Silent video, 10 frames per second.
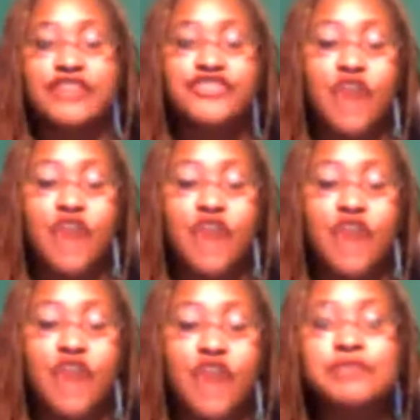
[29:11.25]
their
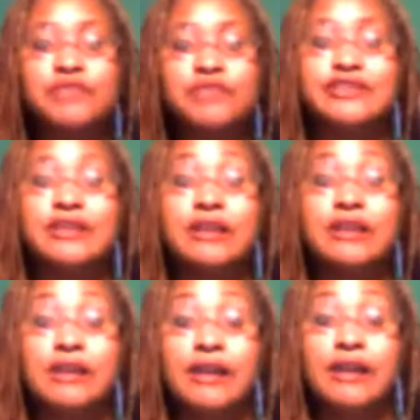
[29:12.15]
thoughts,
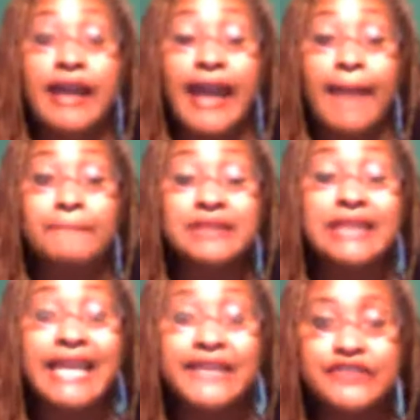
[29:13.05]
behaviors,
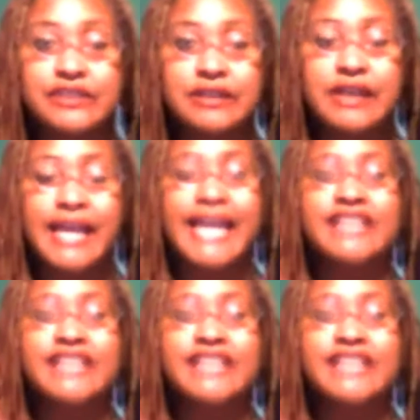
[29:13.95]
and beliefs